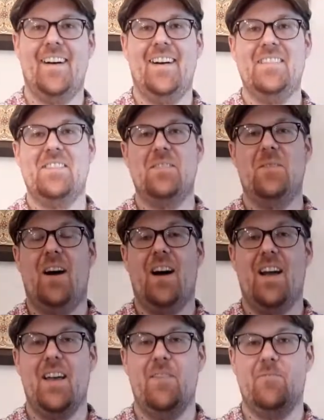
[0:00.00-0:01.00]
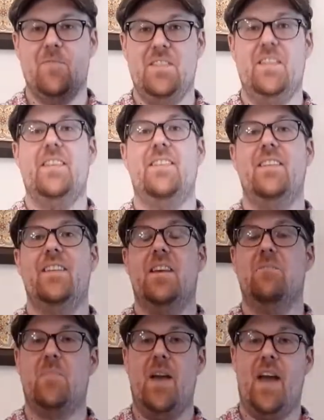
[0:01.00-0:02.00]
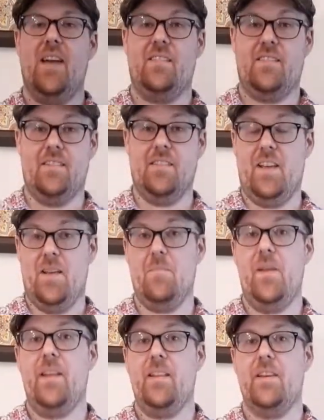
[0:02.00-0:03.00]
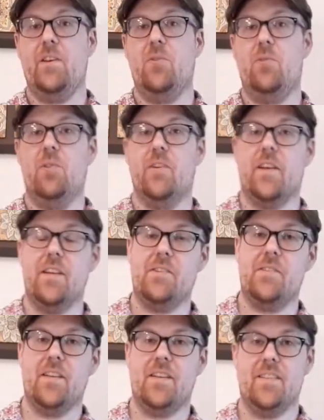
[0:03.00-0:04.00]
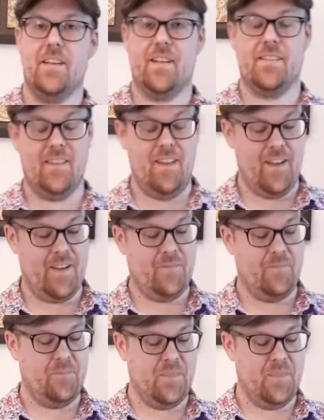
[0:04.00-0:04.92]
So I resisted and passed on the admittedly cool-looking 2000X line.